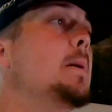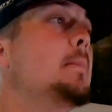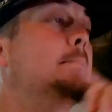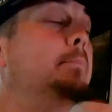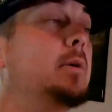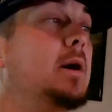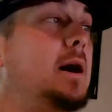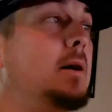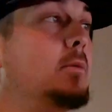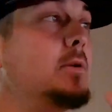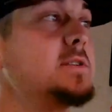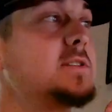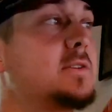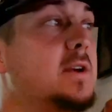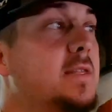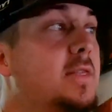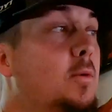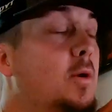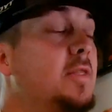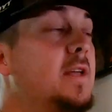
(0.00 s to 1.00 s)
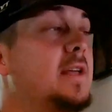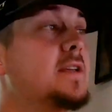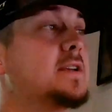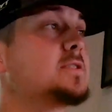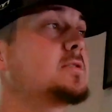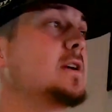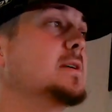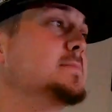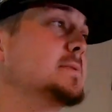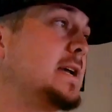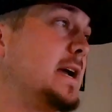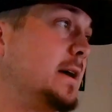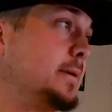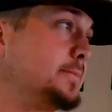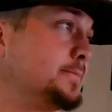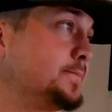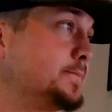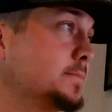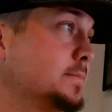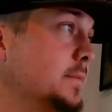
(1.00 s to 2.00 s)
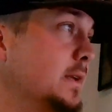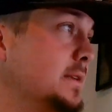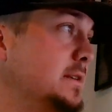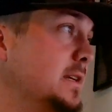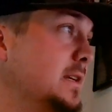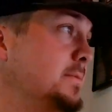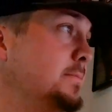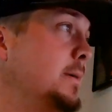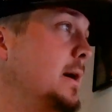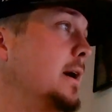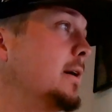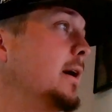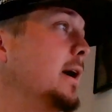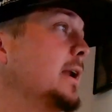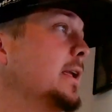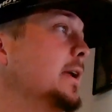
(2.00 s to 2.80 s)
but one thing that screams out is this spot right